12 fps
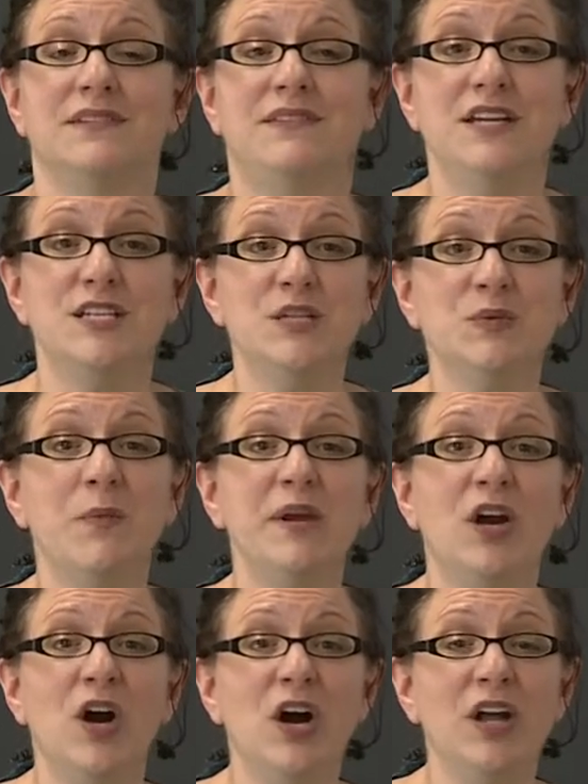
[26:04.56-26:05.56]
this is what
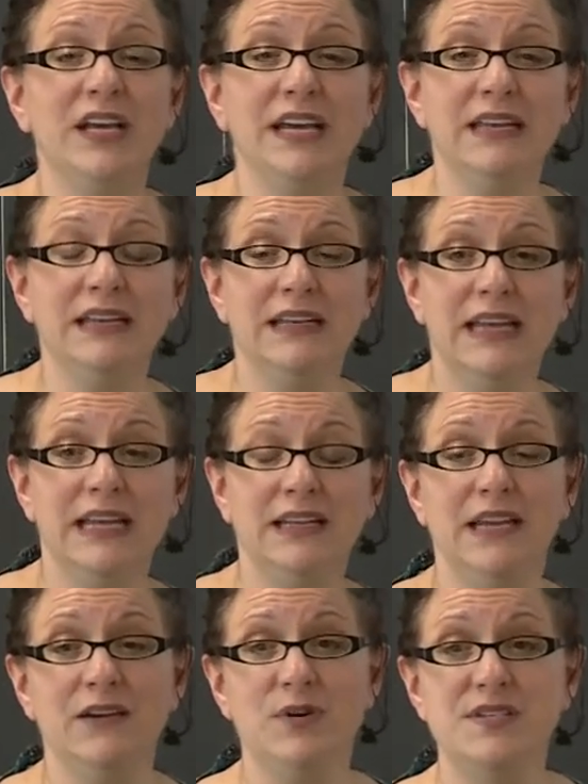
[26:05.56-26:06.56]
we call in,
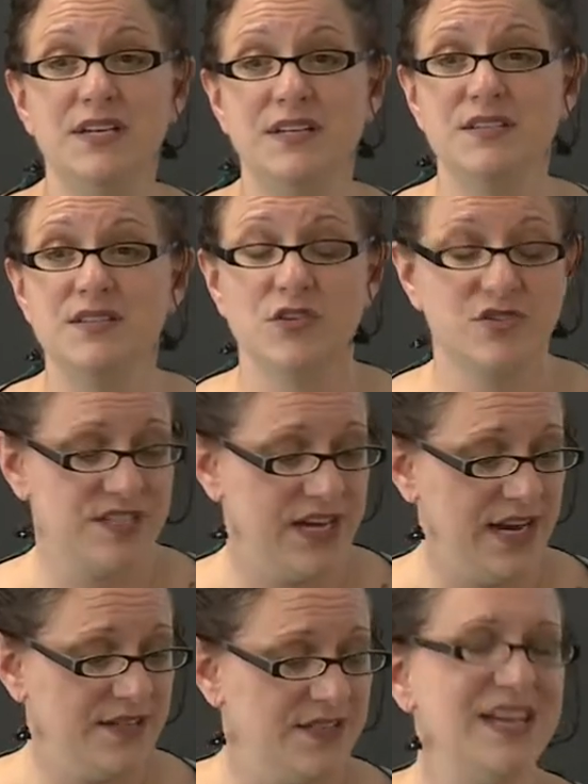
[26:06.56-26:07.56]
in linguistics and social
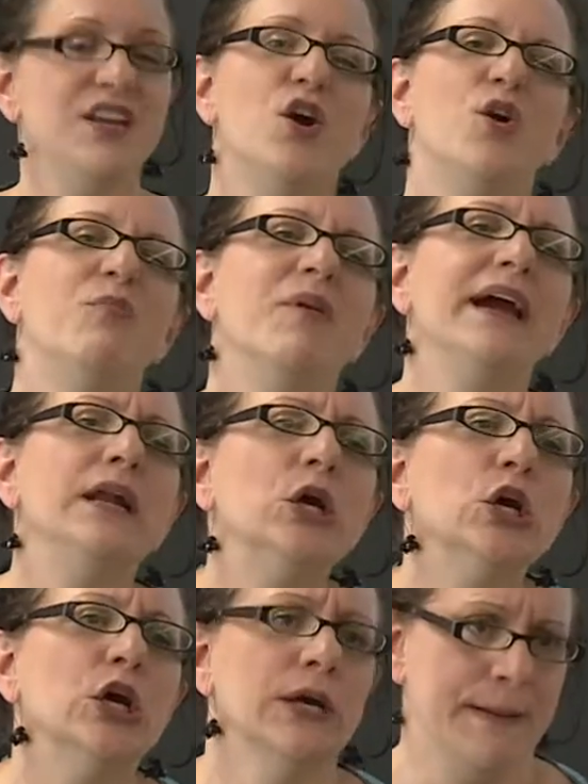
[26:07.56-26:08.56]
sciences a no
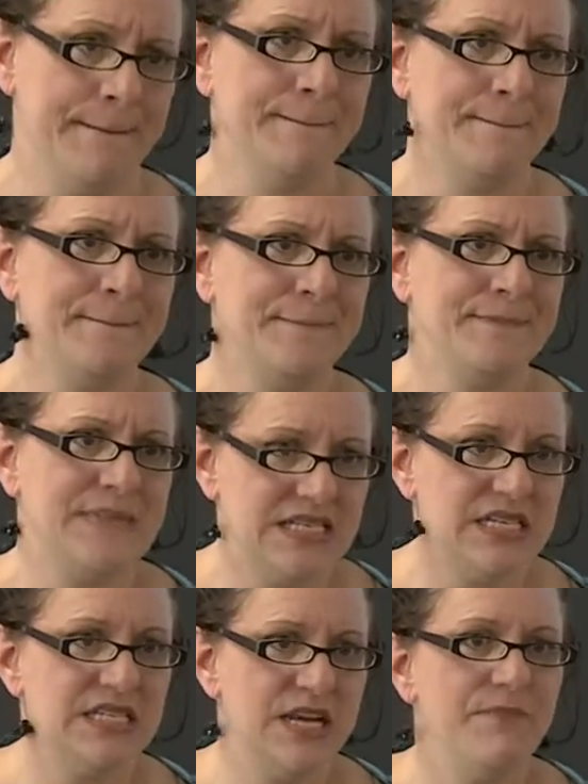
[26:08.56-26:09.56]
brainer.
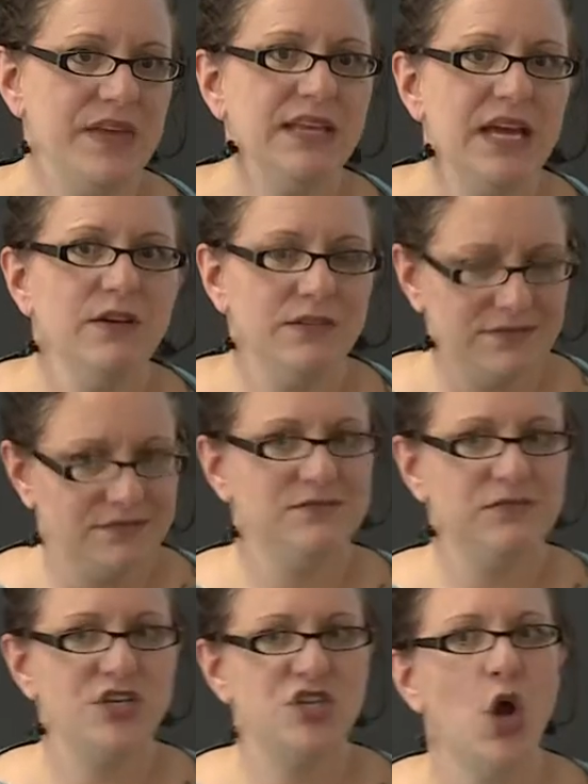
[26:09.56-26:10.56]
This is something that
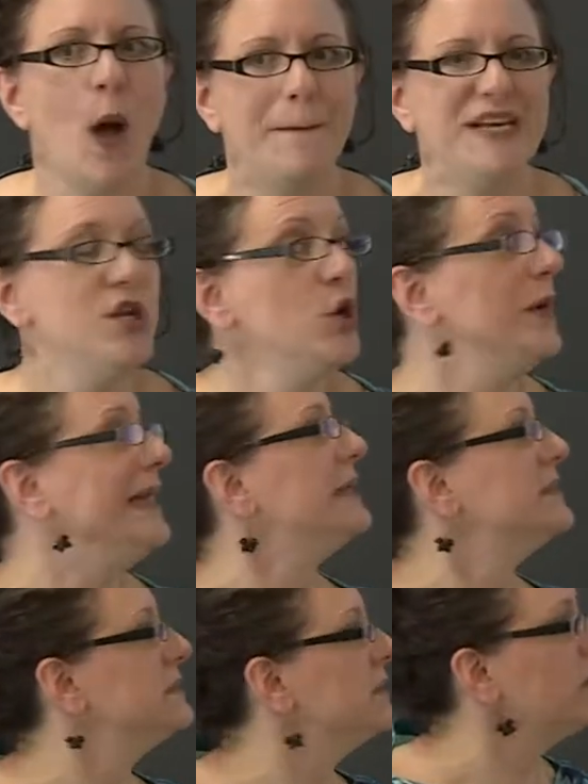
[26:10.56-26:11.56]
we should all be
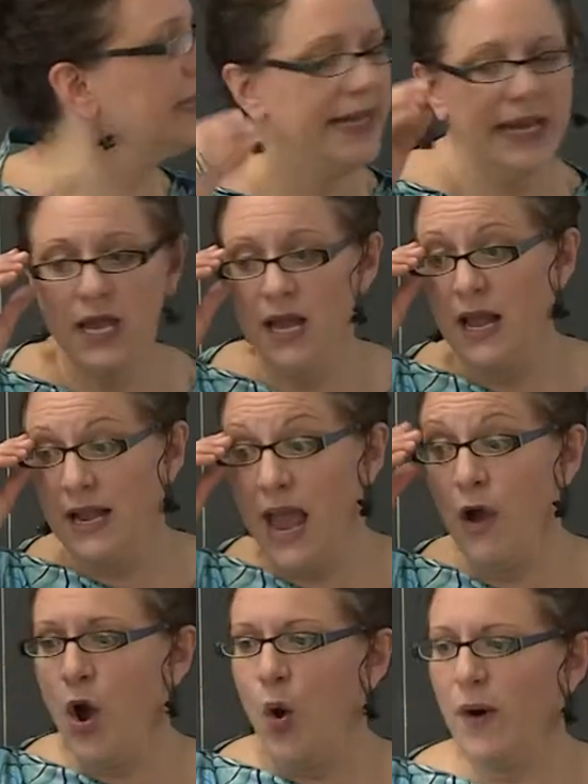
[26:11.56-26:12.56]
doing, okay?
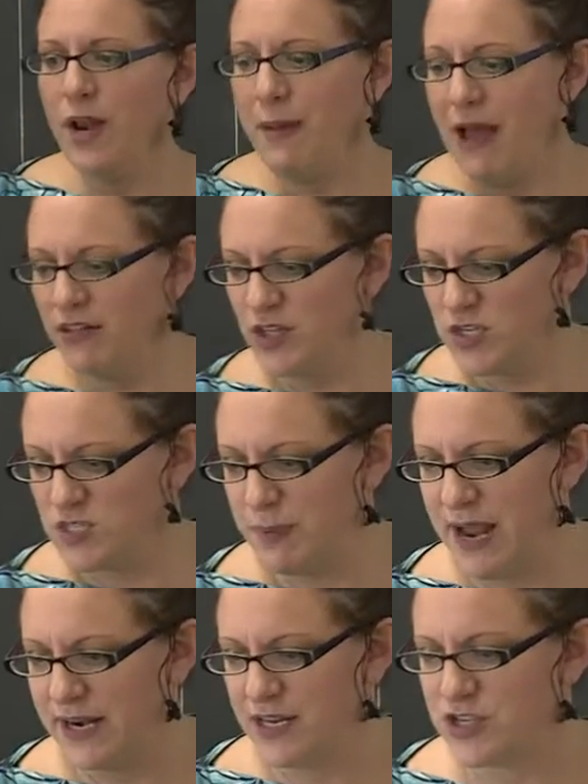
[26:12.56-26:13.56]
Now, what about their
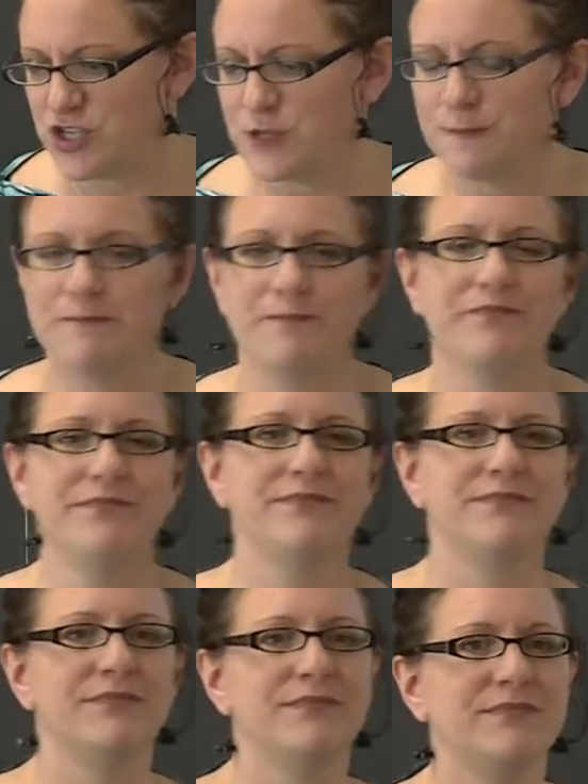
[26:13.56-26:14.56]
Spanish?
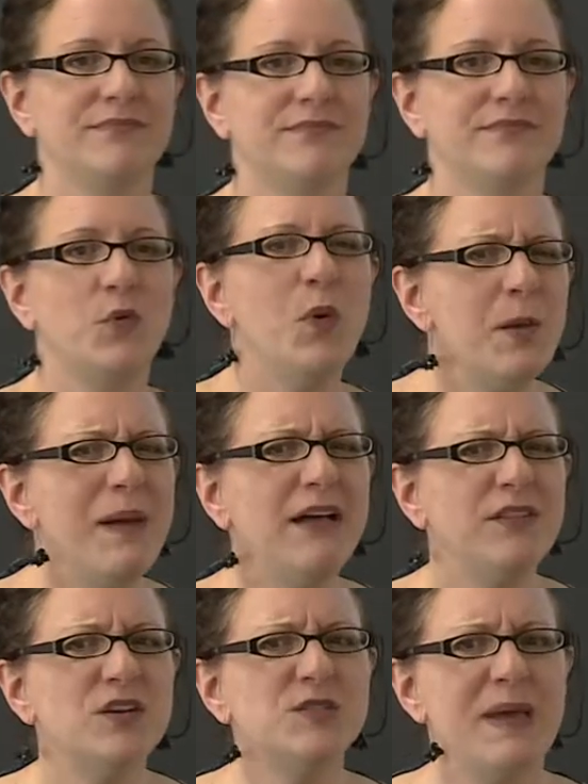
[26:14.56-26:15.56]
What
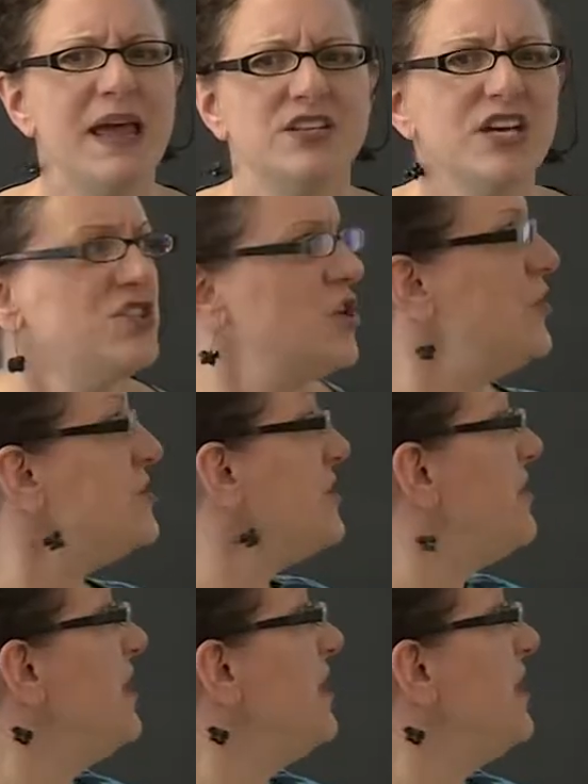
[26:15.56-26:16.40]
about their Spanish? I showed you